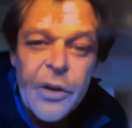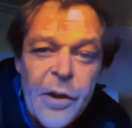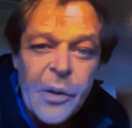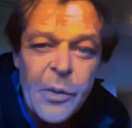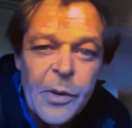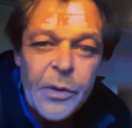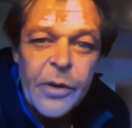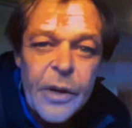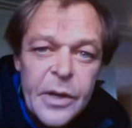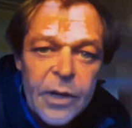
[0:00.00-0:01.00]
around the world.
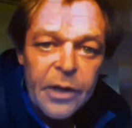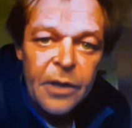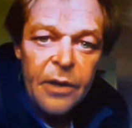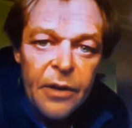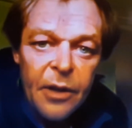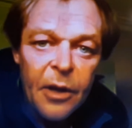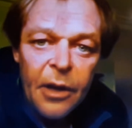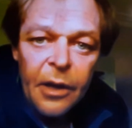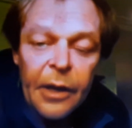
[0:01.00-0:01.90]
The